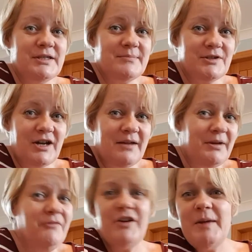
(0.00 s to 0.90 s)
that subscribe.
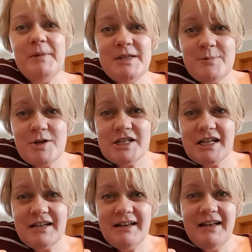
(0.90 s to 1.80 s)
And for anybody that's
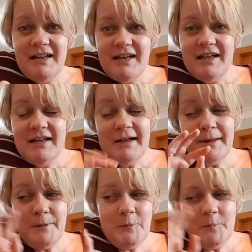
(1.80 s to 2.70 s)
watching.
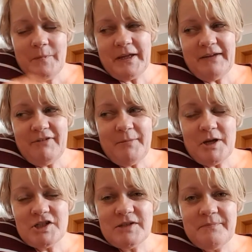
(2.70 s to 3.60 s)
Thank you very
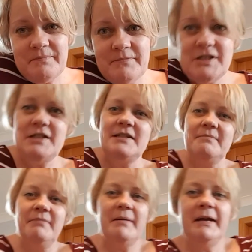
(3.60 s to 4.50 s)
much. Cheers.
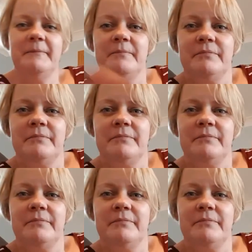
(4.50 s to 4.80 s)
Bye-bye.